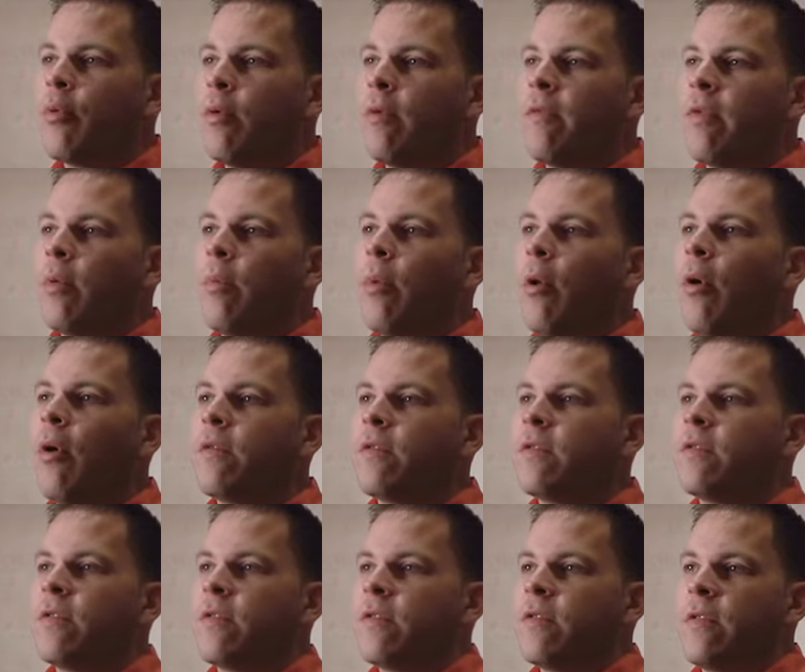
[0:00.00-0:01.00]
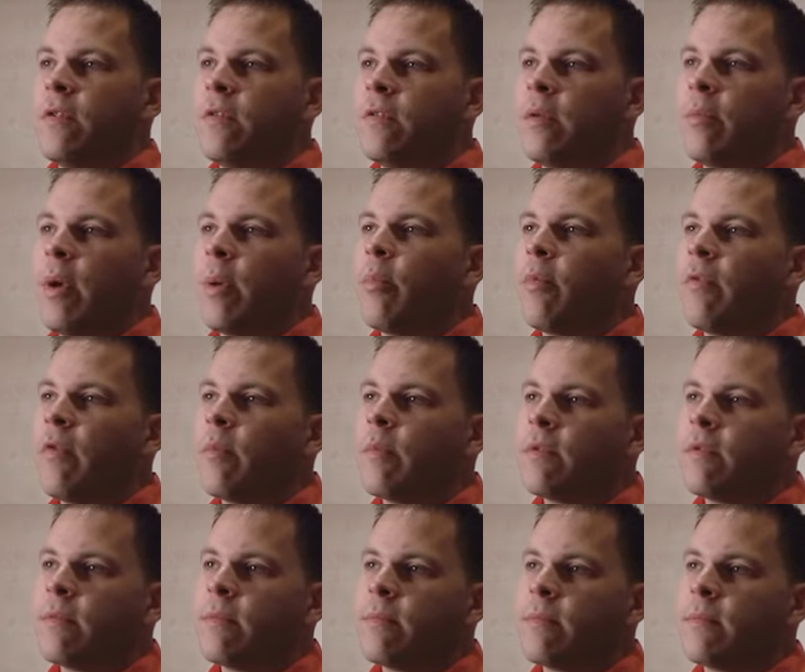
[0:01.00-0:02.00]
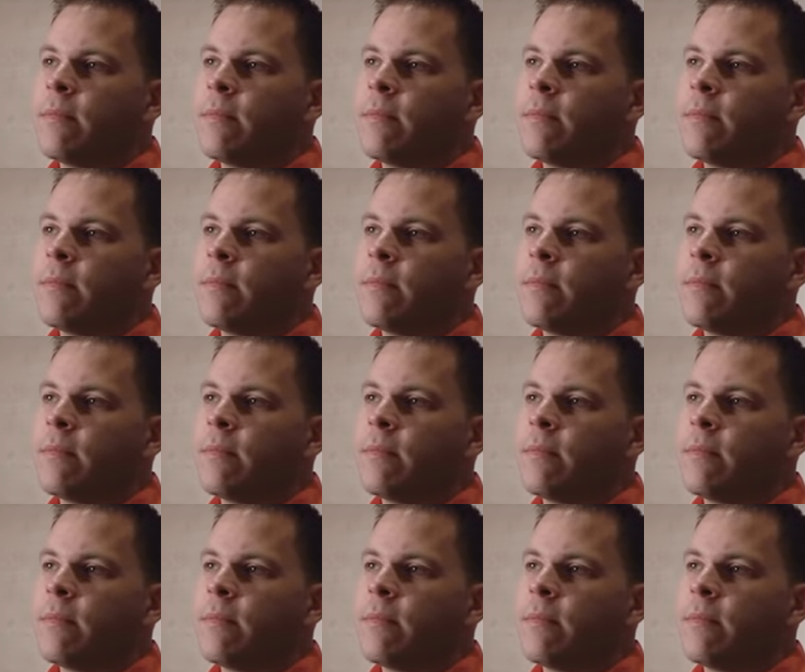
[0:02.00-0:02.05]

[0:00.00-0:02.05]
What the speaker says: proof of the balls is in my performance.